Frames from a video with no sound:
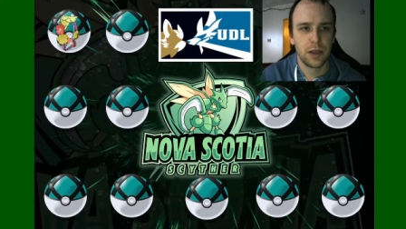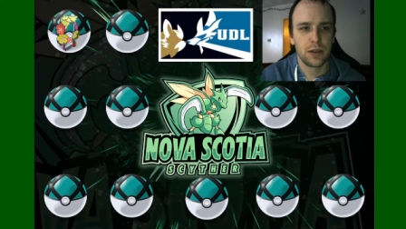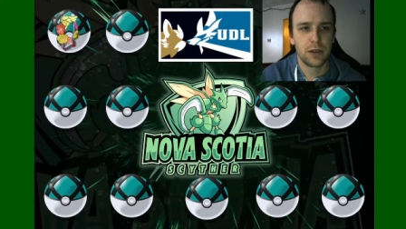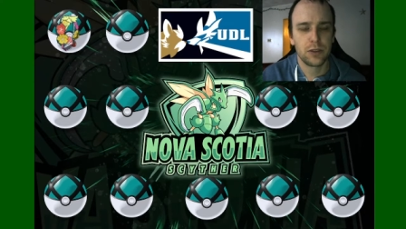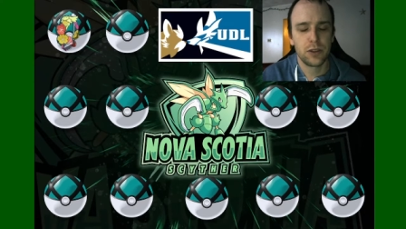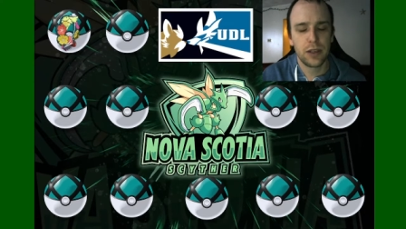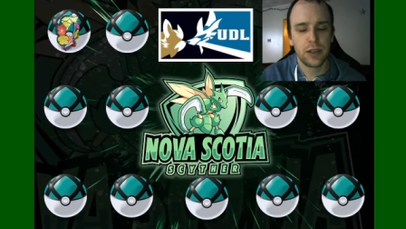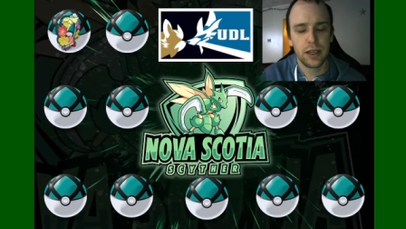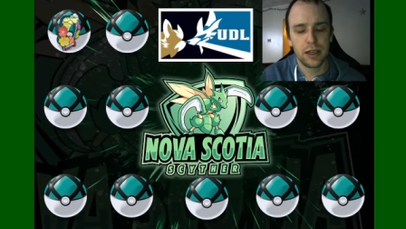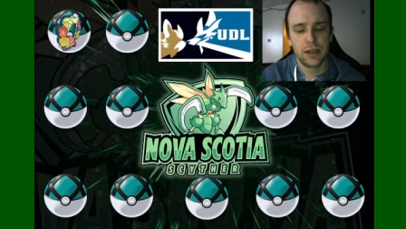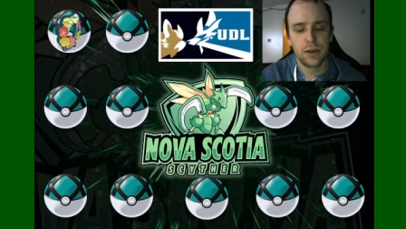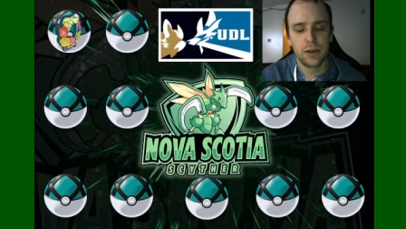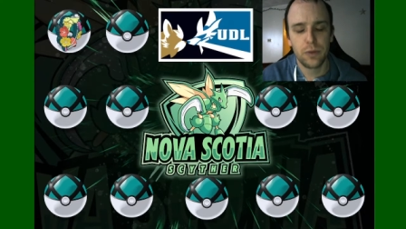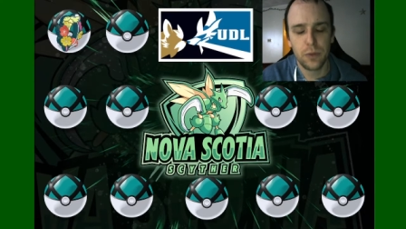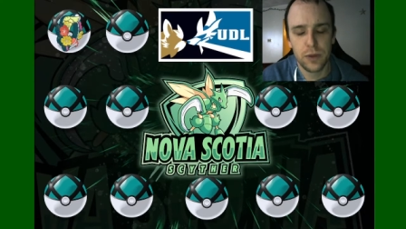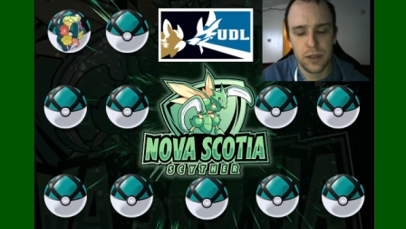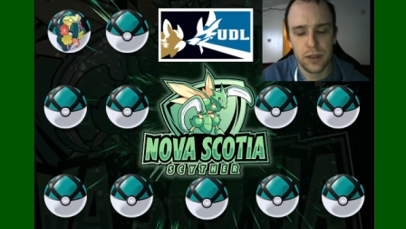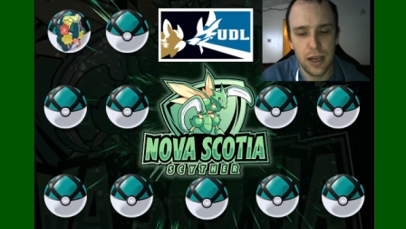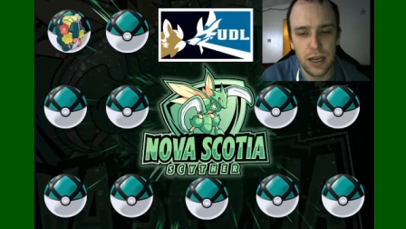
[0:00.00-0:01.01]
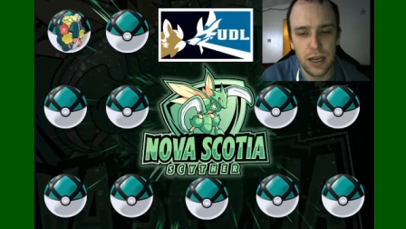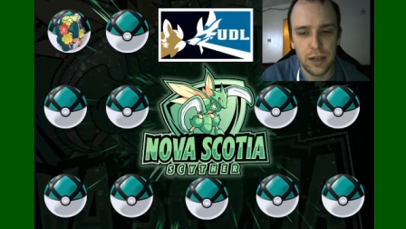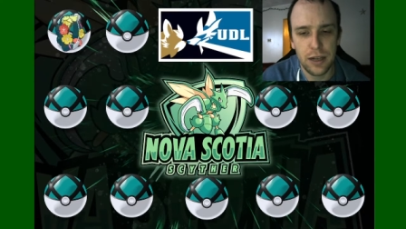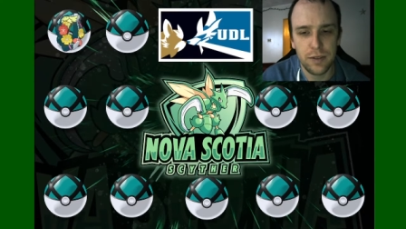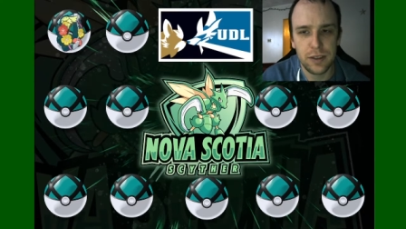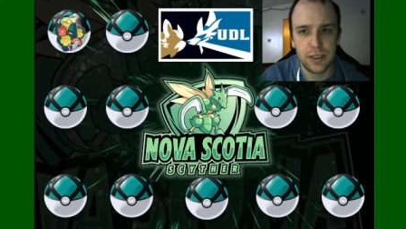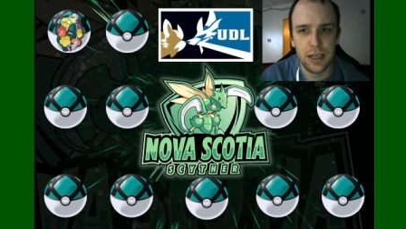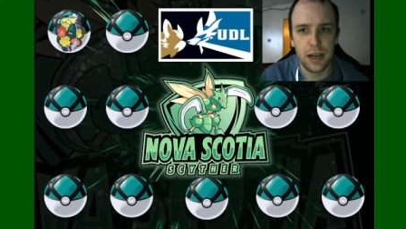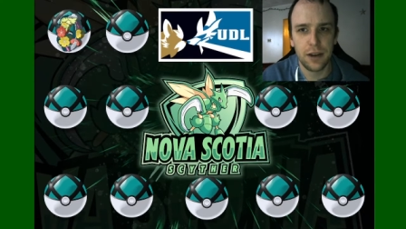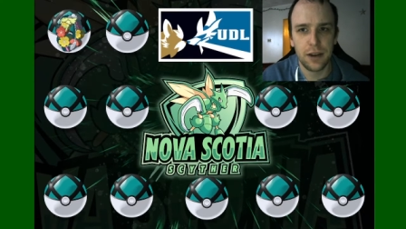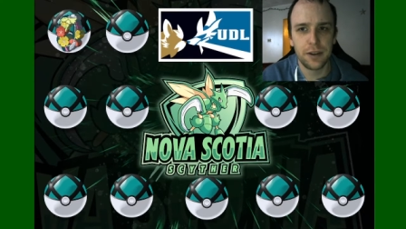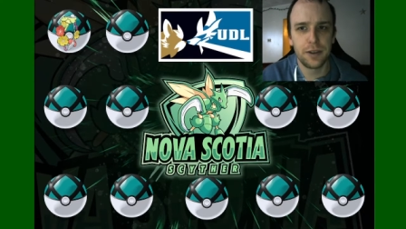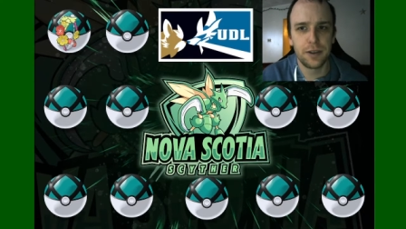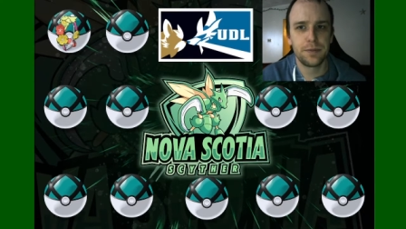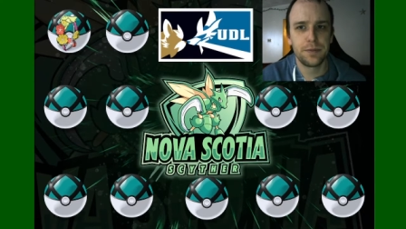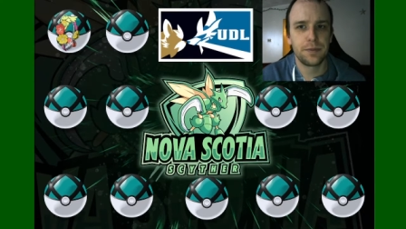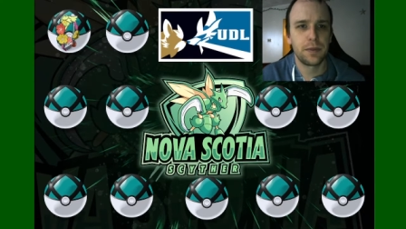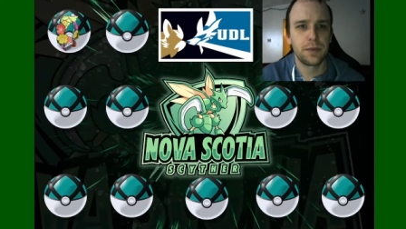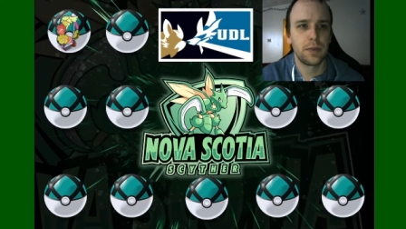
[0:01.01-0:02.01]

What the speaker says: So that was kind of a downer,